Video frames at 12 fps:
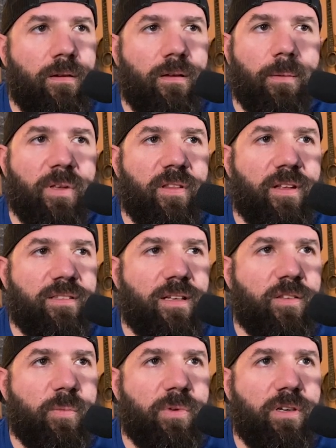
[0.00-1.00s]
I mean, that
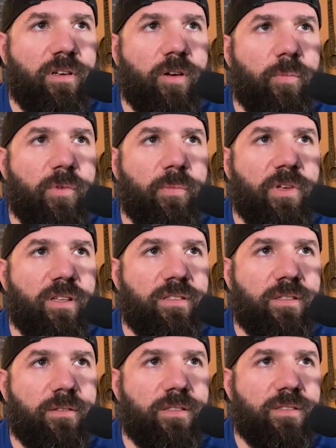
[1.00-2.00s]
sounds pretty dope to me. Let's
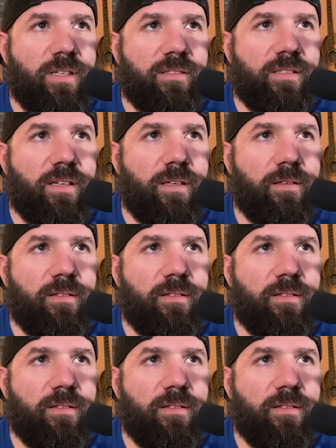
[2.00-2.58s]
hear what it sounds like.